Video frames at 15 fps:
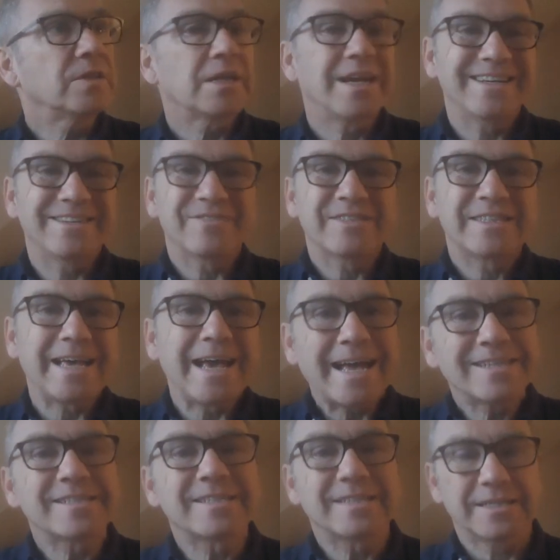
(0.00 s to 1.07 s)
a kind of
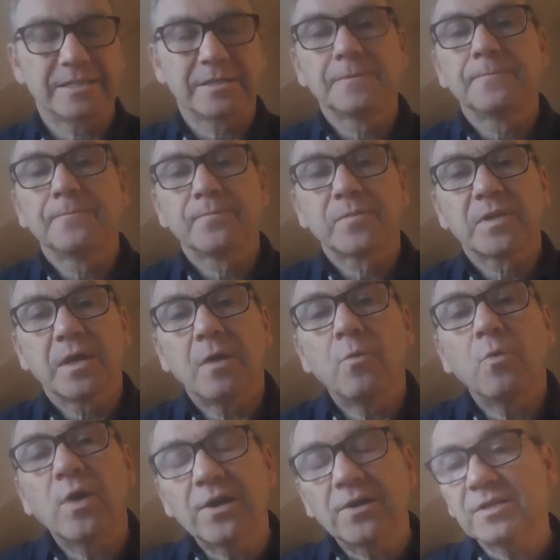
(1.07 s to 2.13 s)
tacit
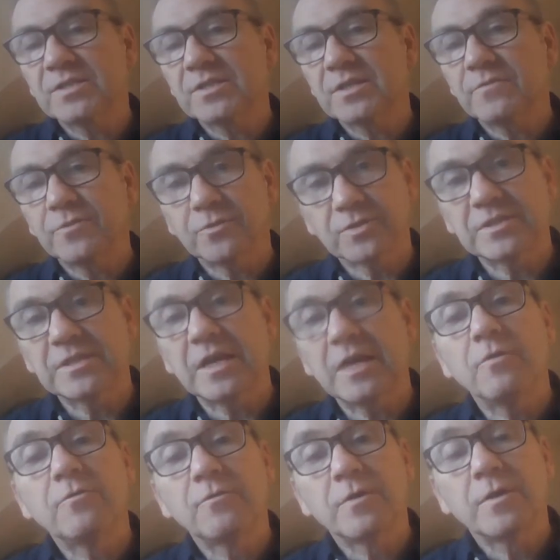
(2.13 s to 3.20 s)
awareness of
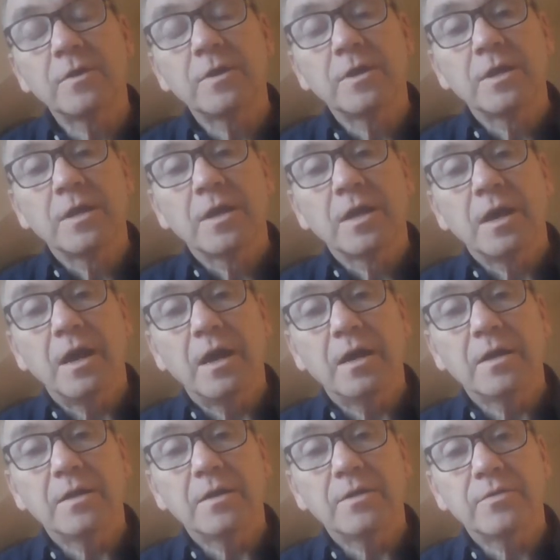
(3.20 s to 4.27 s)
yourself, uh,
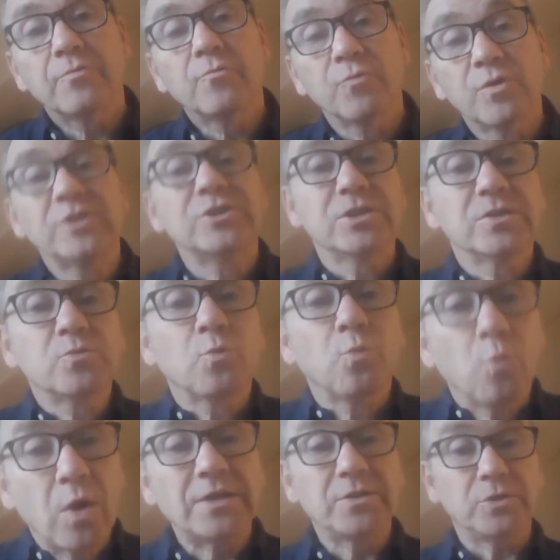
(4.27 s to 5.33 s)
which is
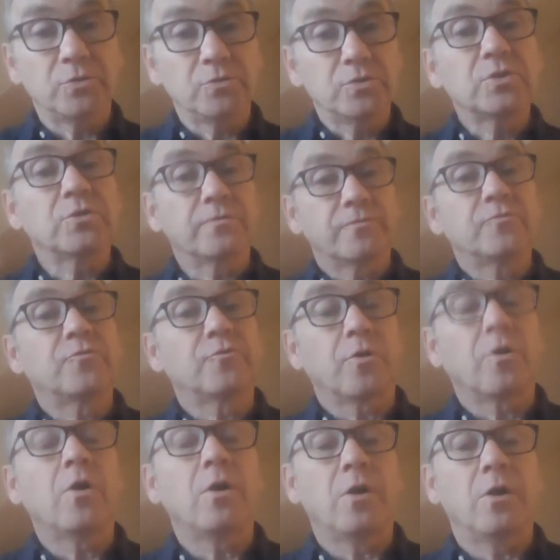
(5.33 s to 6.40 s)
what you sort of
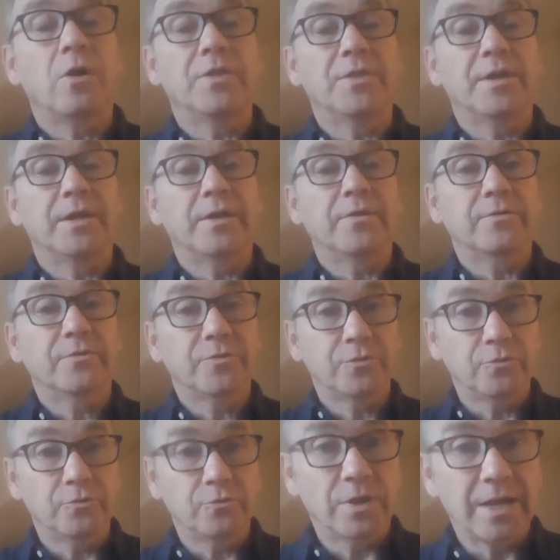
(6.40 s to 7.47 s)
draw on then
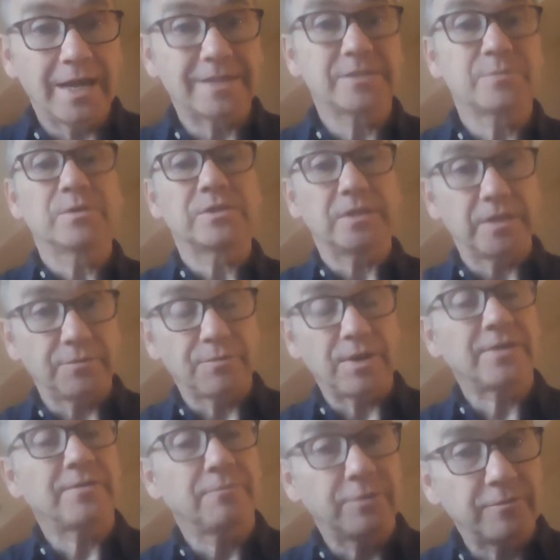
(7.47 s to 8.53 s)
to explicitly
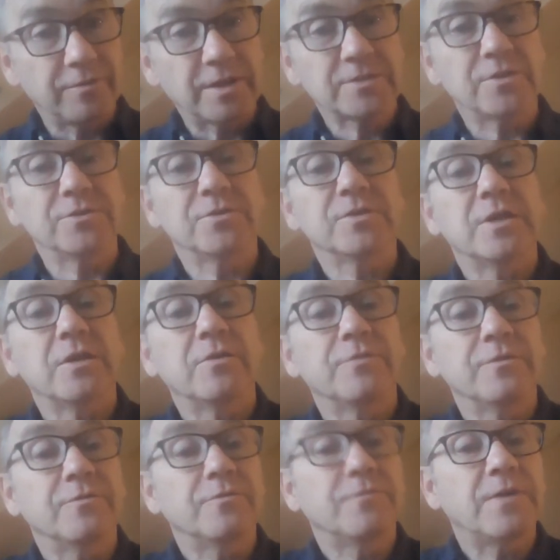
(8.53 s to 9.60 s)
rec- reflect on yourself
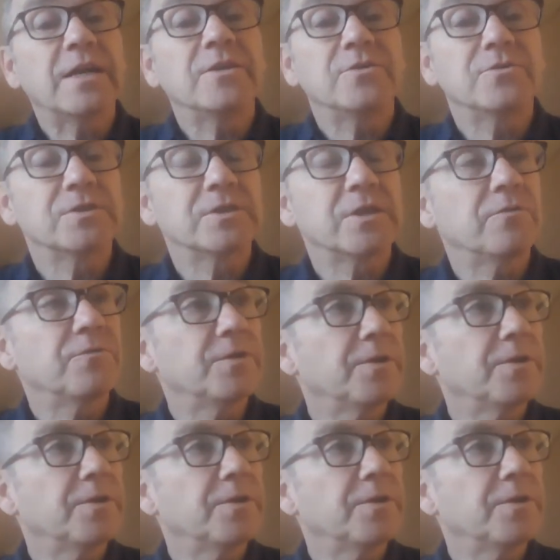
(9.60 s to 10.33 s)
and find yourself